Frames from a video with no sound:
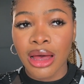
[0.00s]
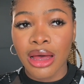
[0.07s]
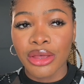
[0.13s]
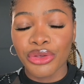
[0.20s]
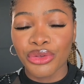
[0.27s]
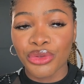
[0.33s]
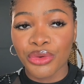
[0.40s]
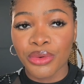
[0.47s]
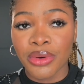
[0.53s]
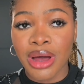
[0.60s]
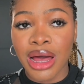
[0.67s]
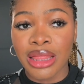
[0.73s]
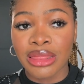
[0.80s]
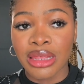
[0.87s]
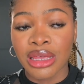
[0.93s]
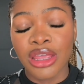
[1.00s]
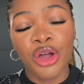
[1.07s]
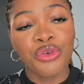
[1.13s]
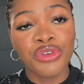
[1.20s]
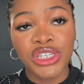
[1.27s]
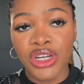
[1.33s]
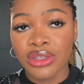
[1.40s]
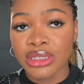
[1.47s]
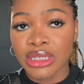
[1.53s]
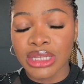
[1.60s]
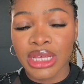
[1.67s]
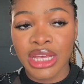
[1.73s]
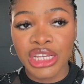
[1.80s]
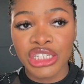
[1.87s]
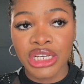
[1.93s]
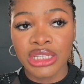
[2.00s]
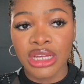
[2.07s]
and then I'll reach out to the agent,